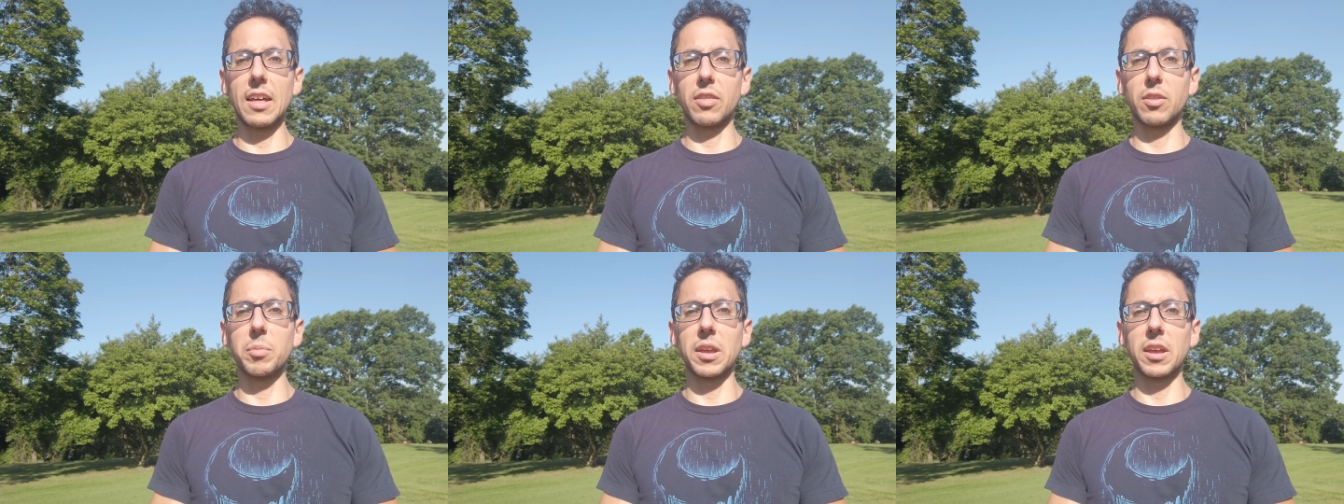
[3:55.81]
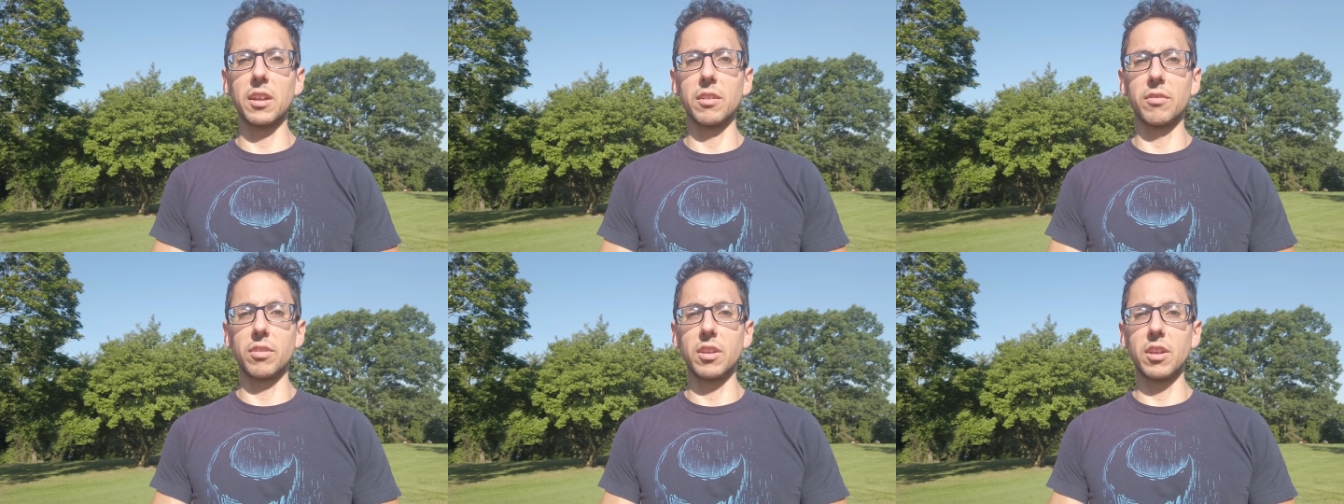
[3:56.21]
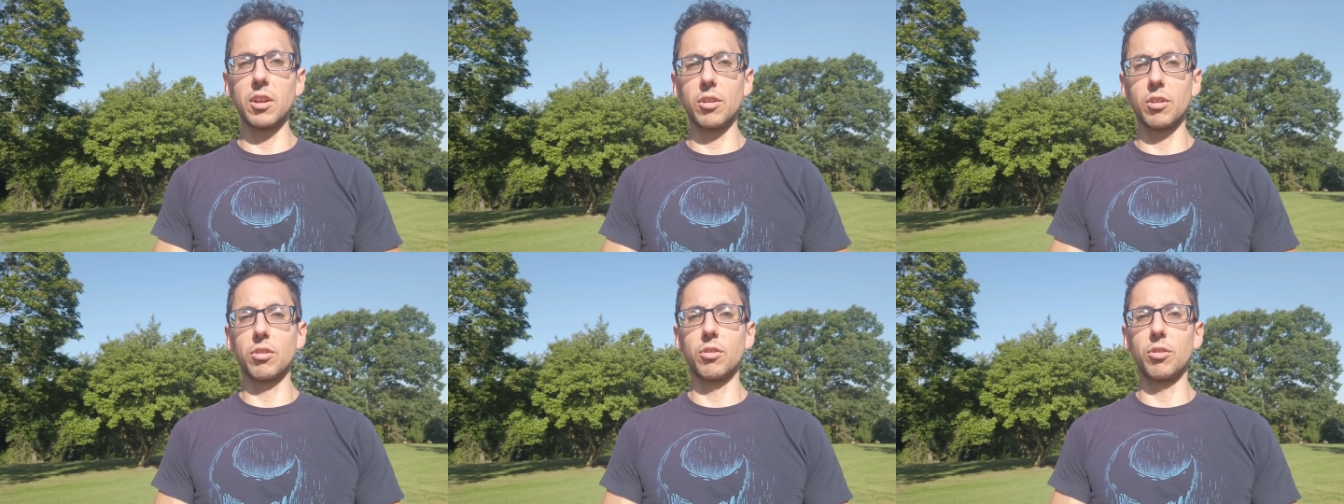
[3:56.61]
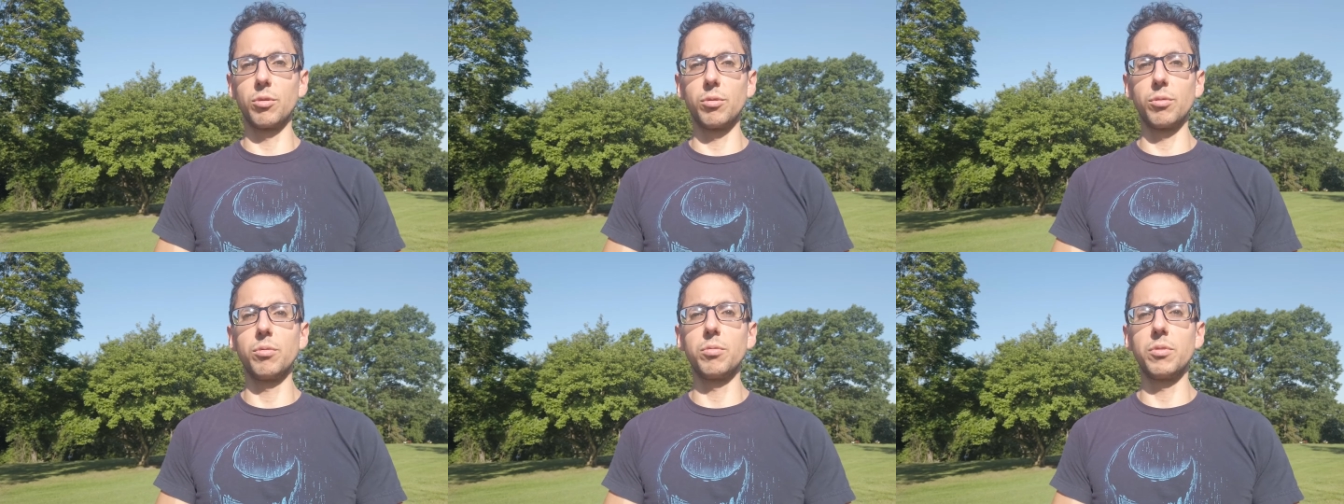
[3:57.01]
at the beginning of the year
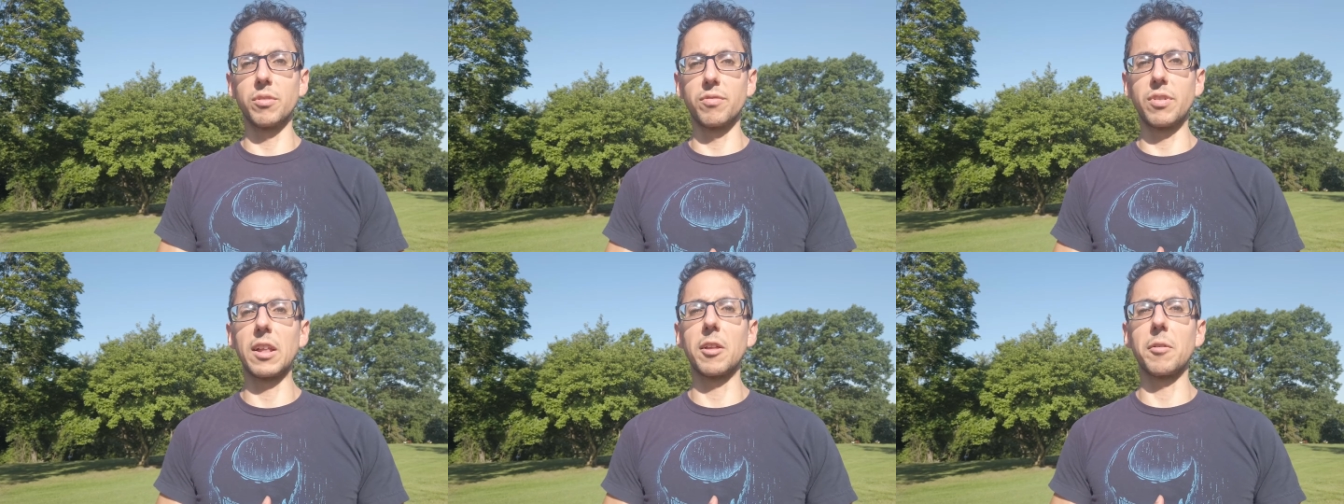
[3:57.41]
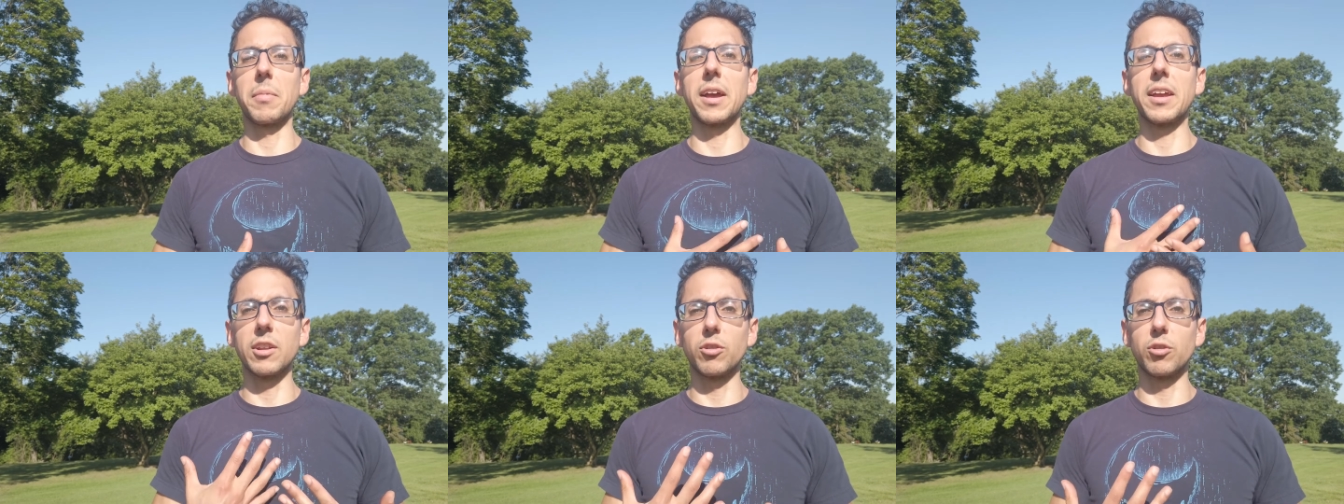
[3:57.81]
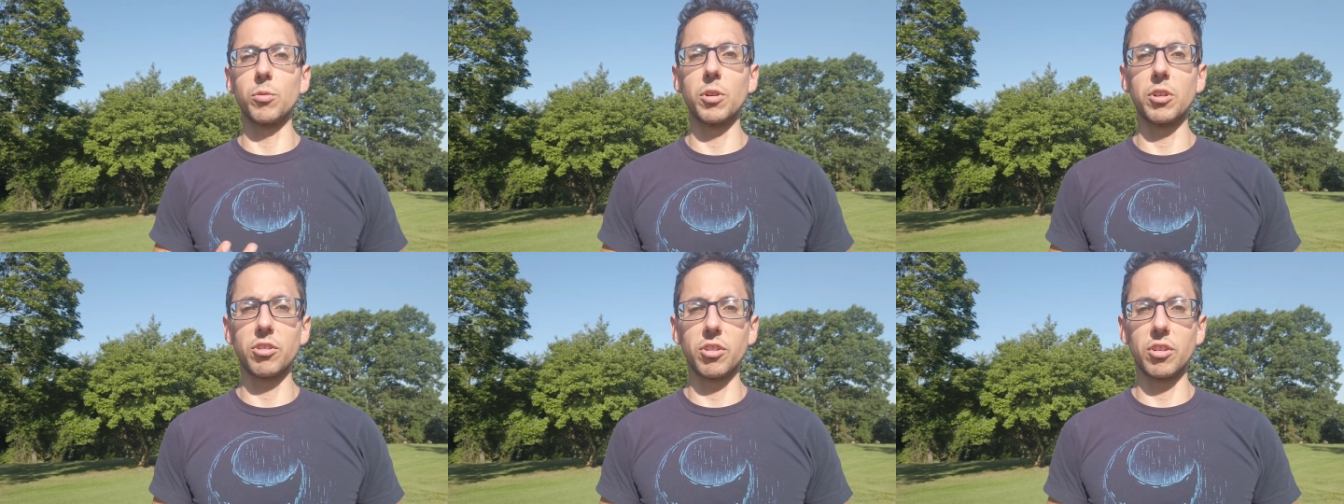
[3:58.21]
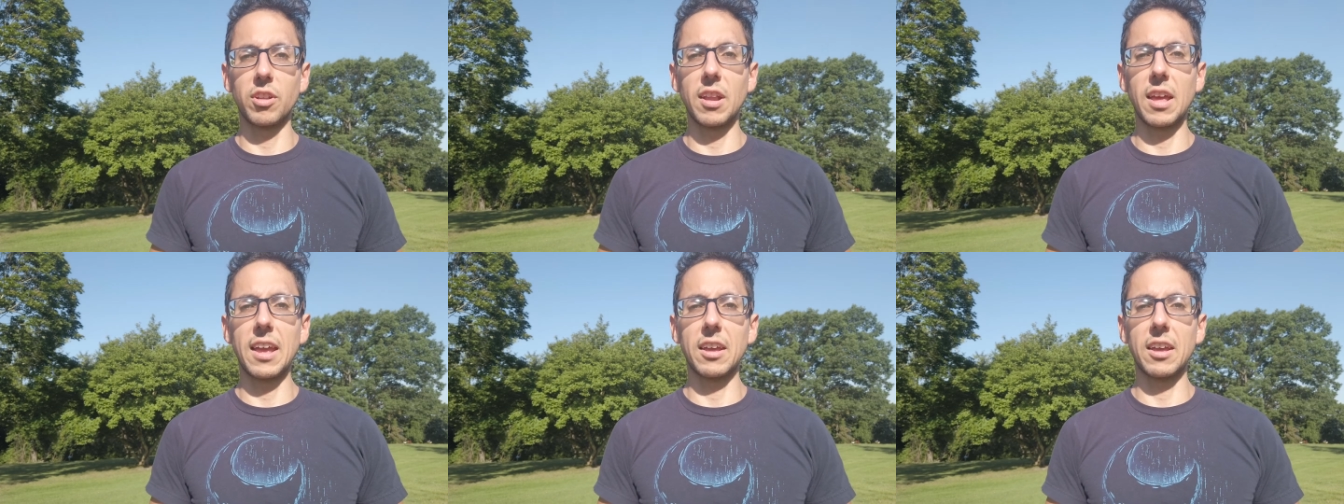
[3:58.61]
to develop my intuition